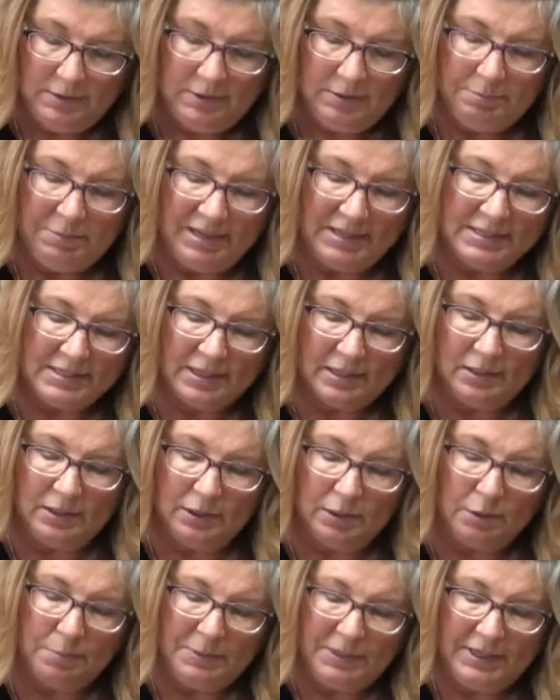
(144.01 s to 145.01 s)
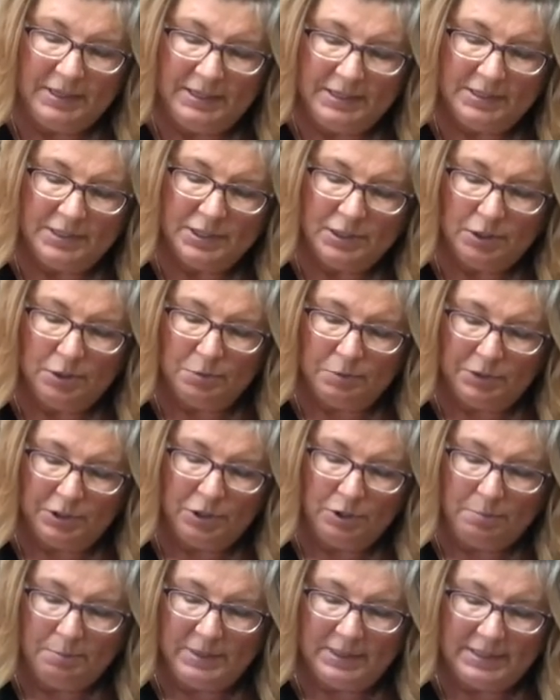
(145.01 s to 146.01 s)
Makes it a little bit easier when
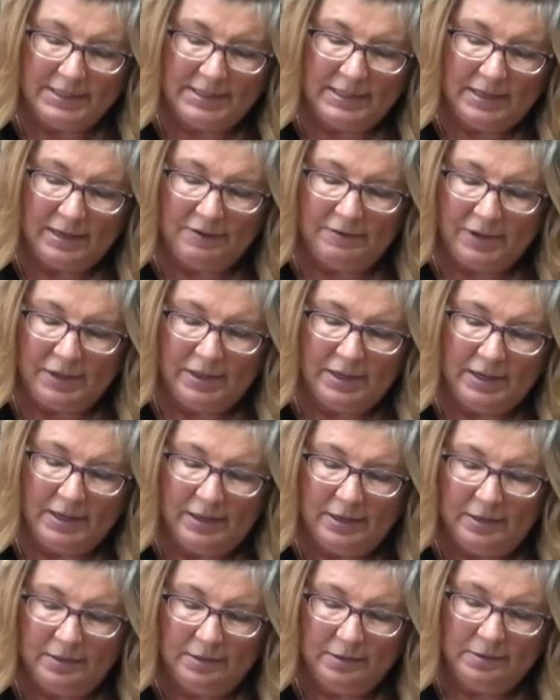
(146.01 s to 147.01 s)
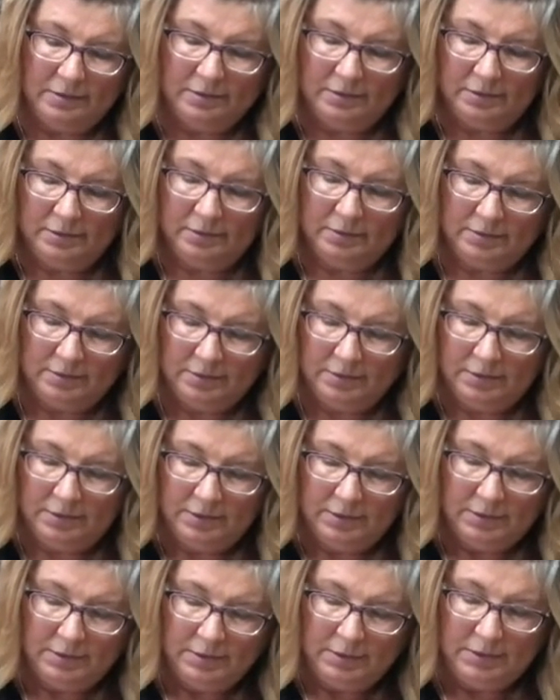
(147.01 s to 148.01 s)
you're mixing everything.
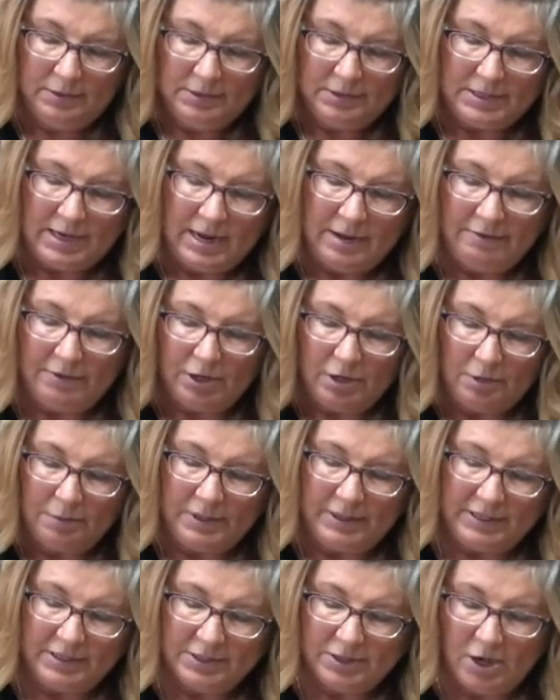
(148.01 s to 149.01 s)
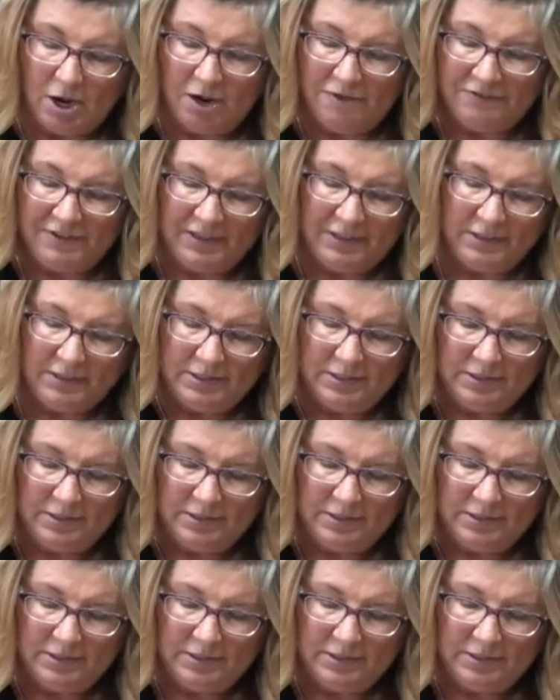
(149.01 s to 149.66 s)
I have it already softened.